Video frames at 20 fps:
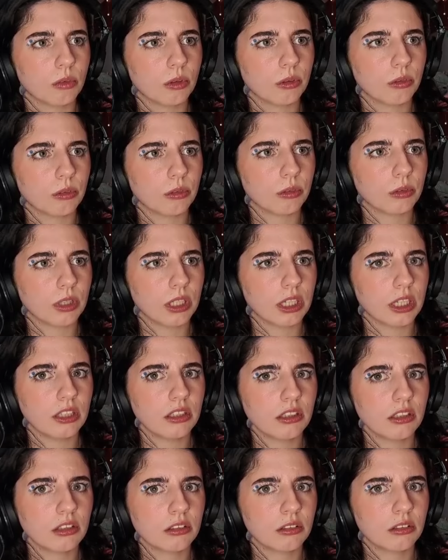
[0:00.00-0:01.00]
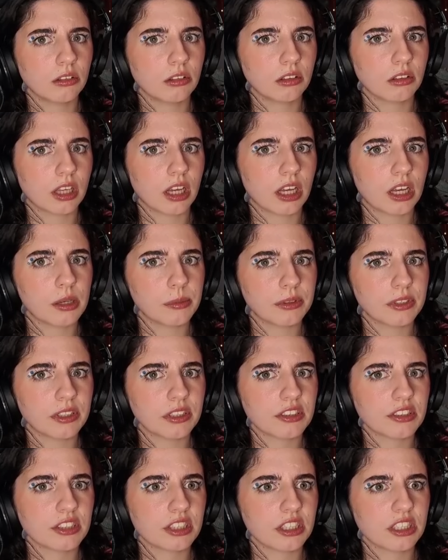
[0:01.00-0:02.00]
Well, he didn't look the
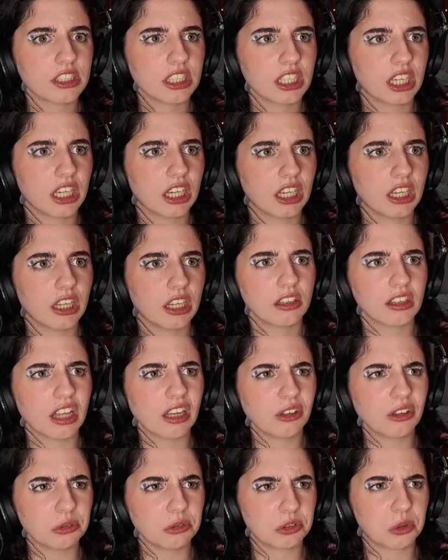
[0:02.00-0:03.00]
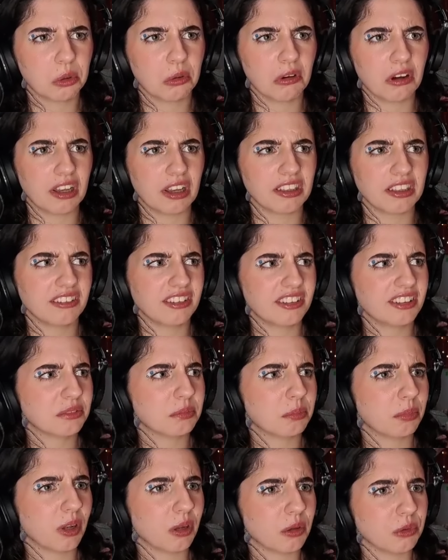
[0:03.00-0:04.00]
happiest, did he? That looks quite
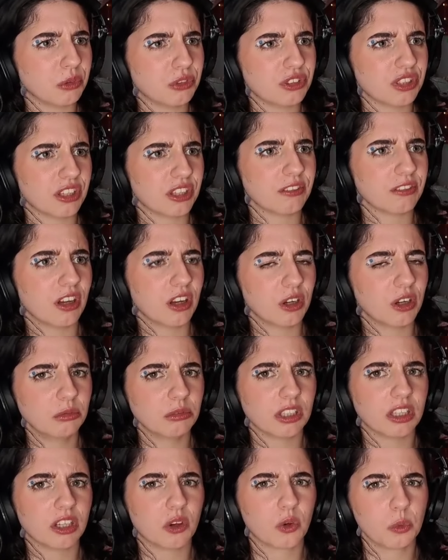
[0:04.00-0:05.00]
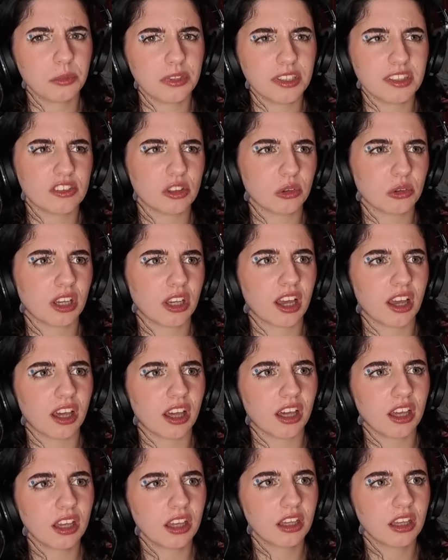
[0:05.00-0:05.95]
explosive. I hope Naomi's okay.